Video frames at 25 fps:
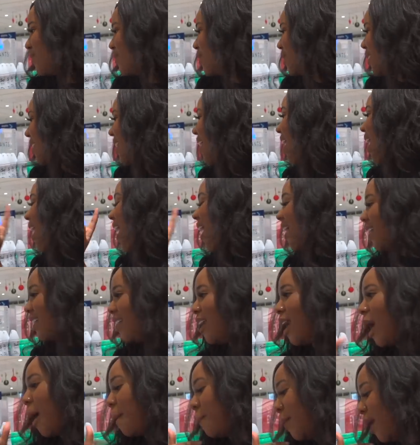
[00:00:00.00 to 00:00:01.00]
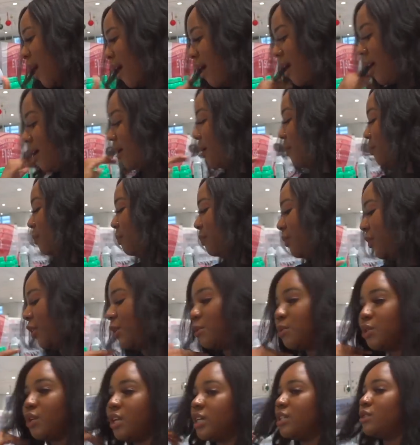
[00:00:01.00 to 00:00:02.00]
one. Yeah. Um.
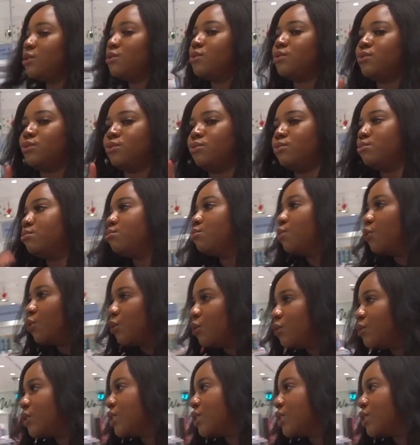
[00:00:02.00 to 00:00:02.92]
Yeah. So let's move